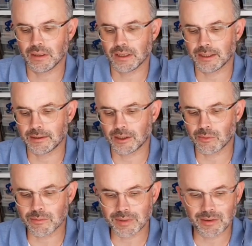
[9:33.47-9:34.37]
I
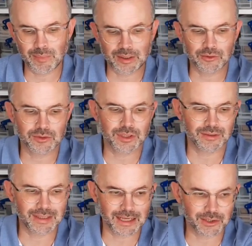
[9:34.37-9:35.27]
won't be about
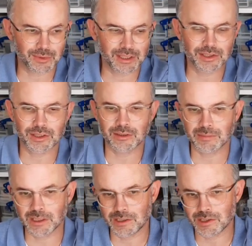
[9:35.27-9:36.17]
next week, so you
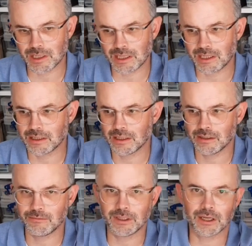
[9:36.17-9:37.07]
may see
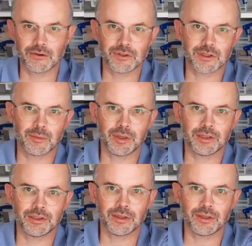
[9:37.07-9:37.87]
videos a bit